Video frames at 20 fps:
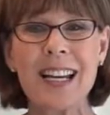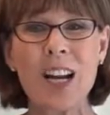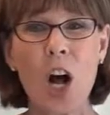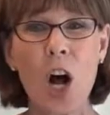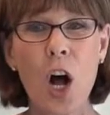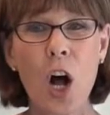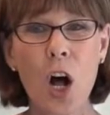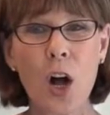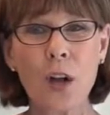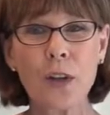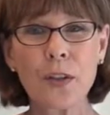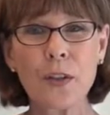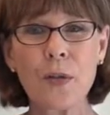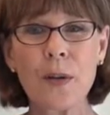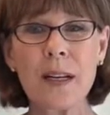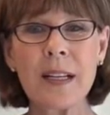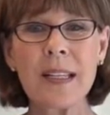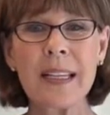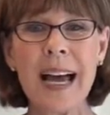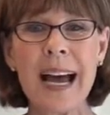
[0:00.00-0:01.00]
an
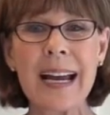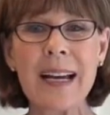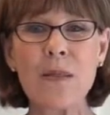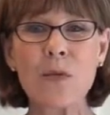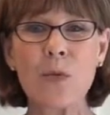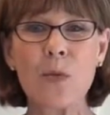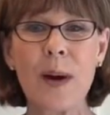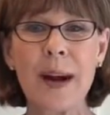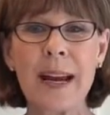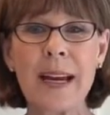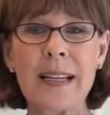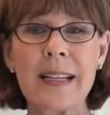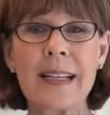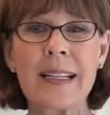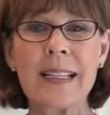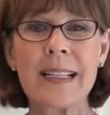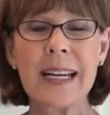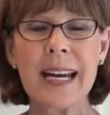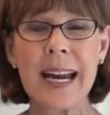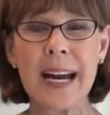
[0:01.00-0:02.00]
ultra lightweight
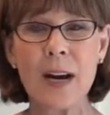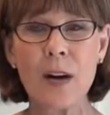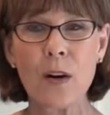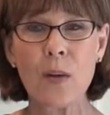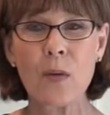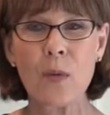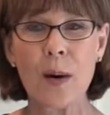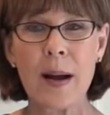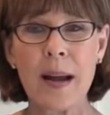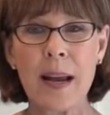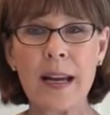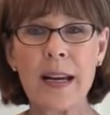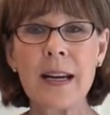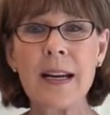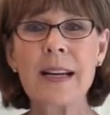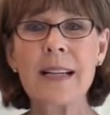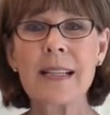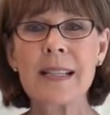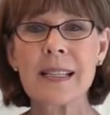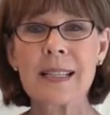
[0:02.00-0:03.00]
tearaway
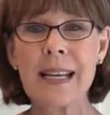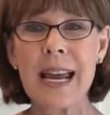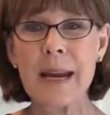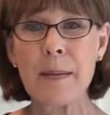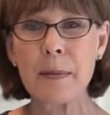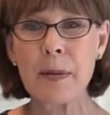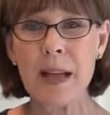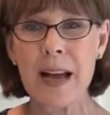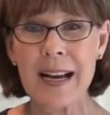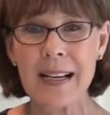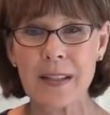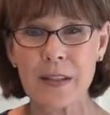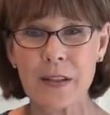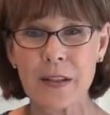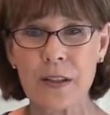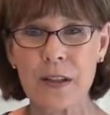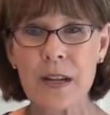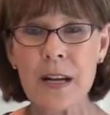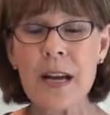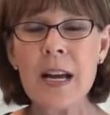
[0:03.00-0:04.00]

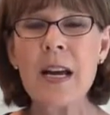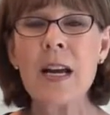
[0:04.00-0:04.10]
stabilizer.